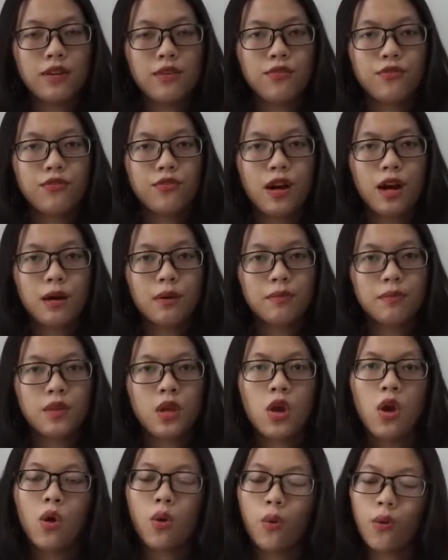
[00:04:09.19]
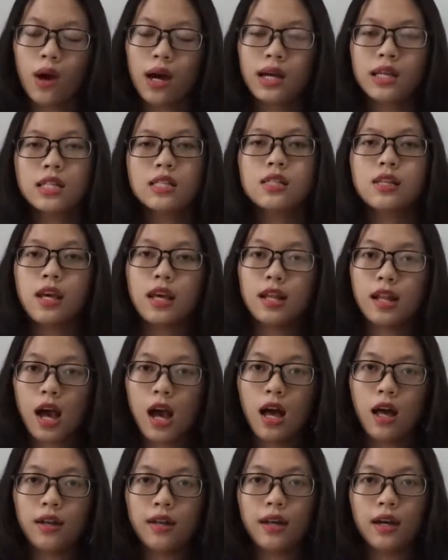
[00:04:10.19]
from one to each
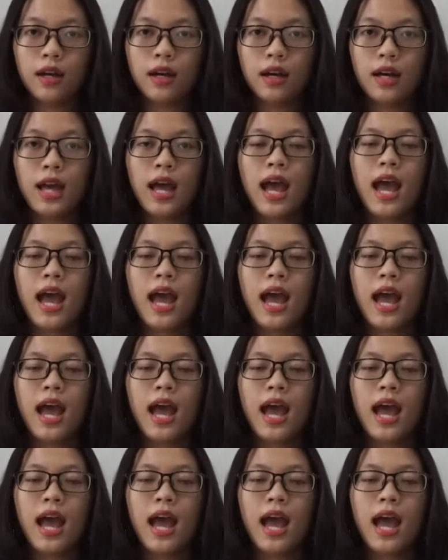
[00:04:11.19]
other,